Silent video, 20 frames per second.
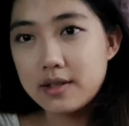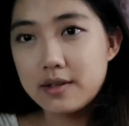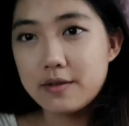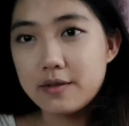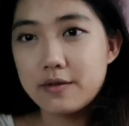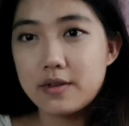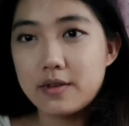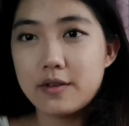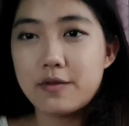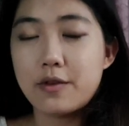
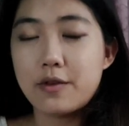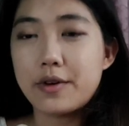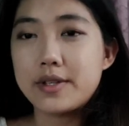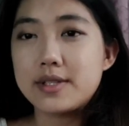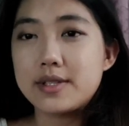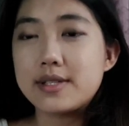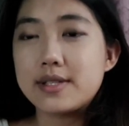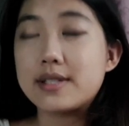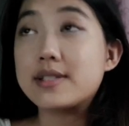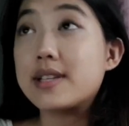in the
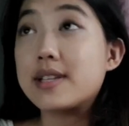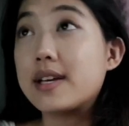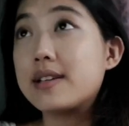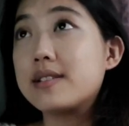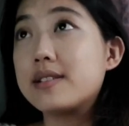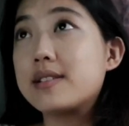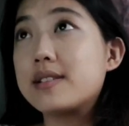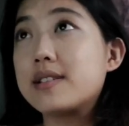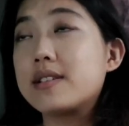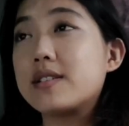forensic
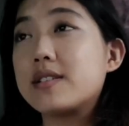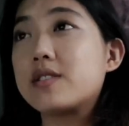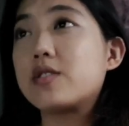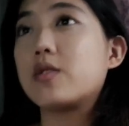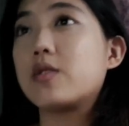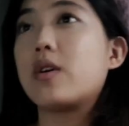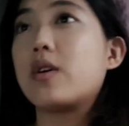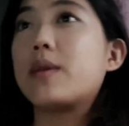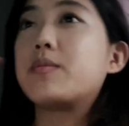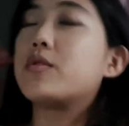sciences,
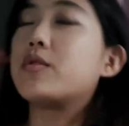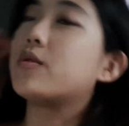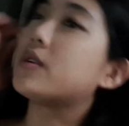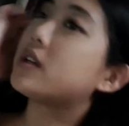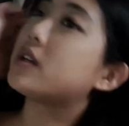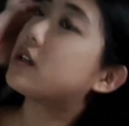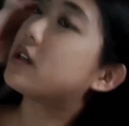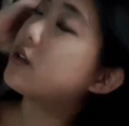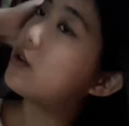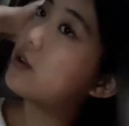so I'm doing
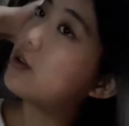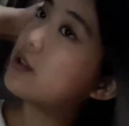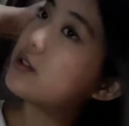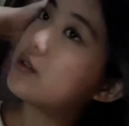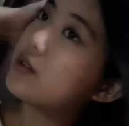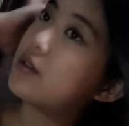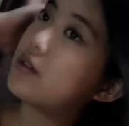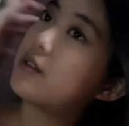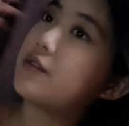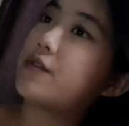a course
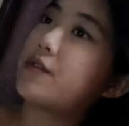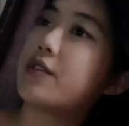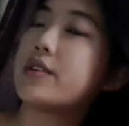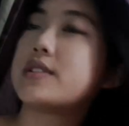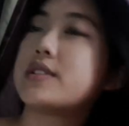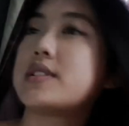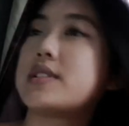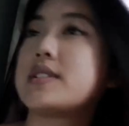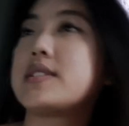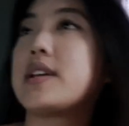on
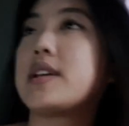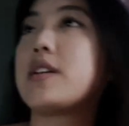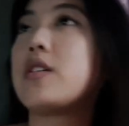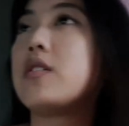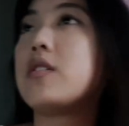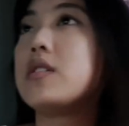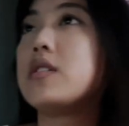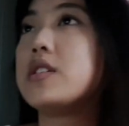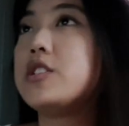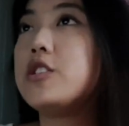forensic
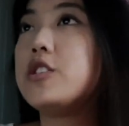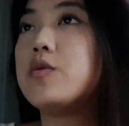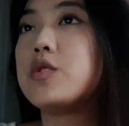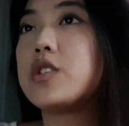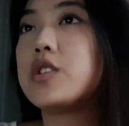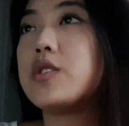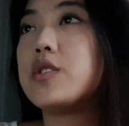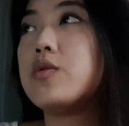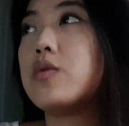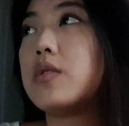psychology, which
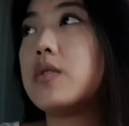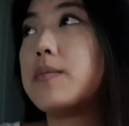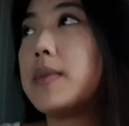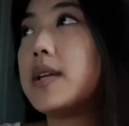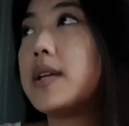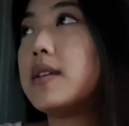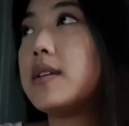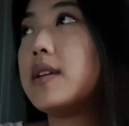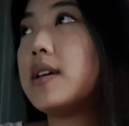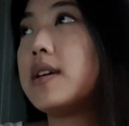I do on
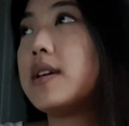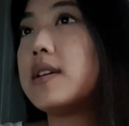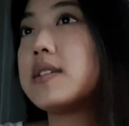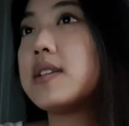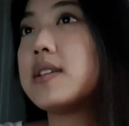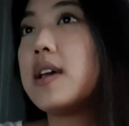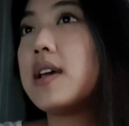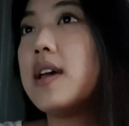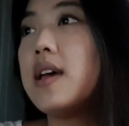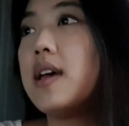Mondays.
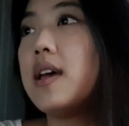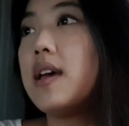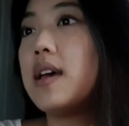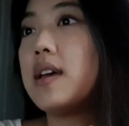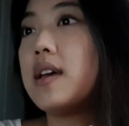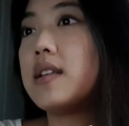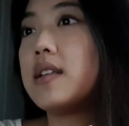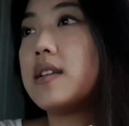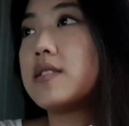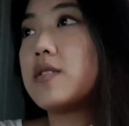
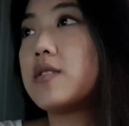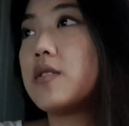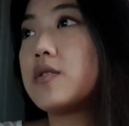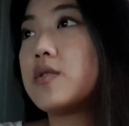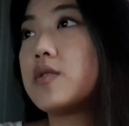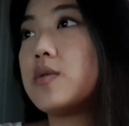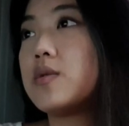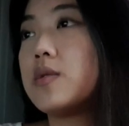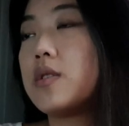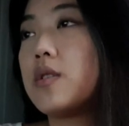And there's
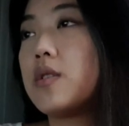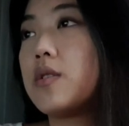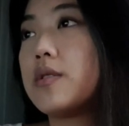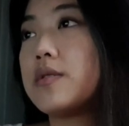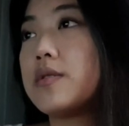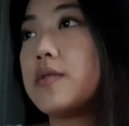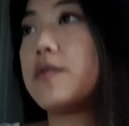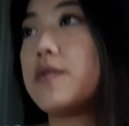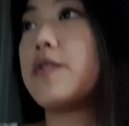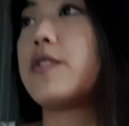also a course
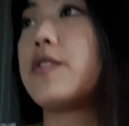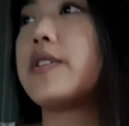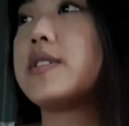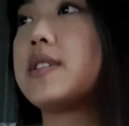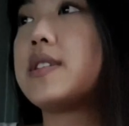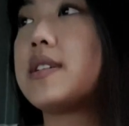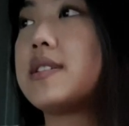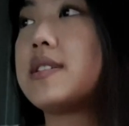on forensic